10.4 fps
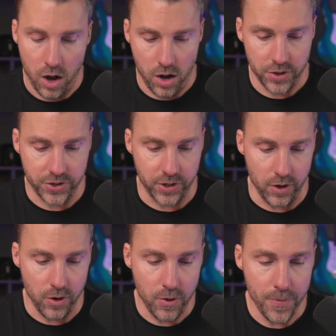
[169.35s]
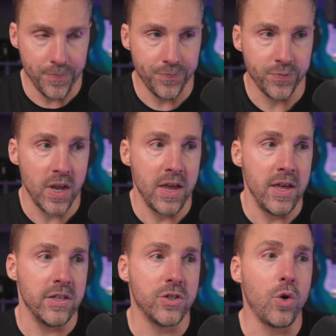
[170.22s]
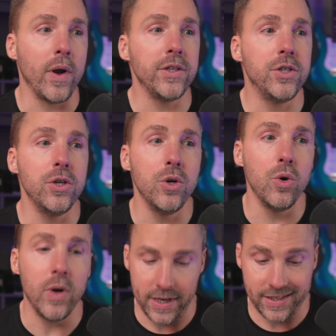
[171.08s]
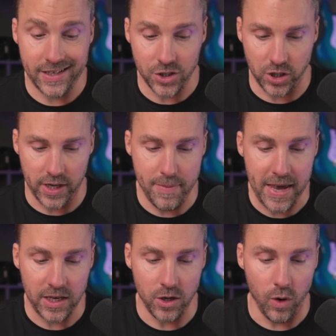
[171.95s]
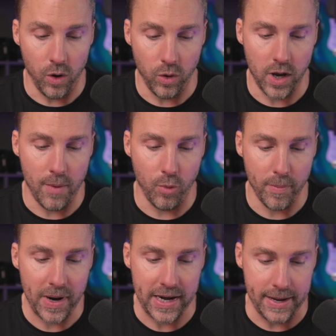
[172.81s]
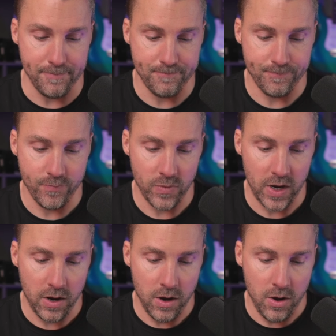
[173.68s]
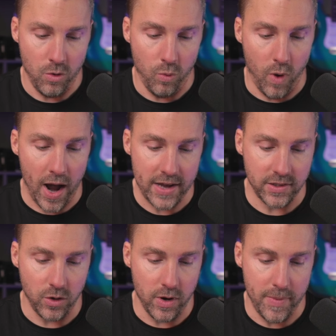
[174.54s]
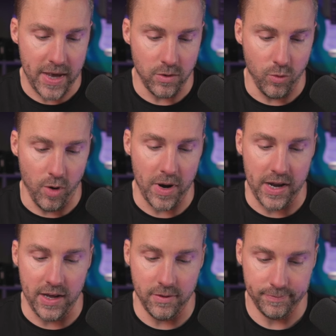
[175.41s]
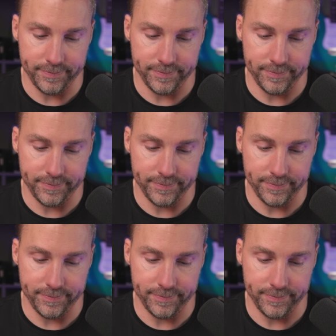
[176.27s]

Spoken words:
Also, this is going to essentially make you a whole lot more money. Why is it going to make you more money?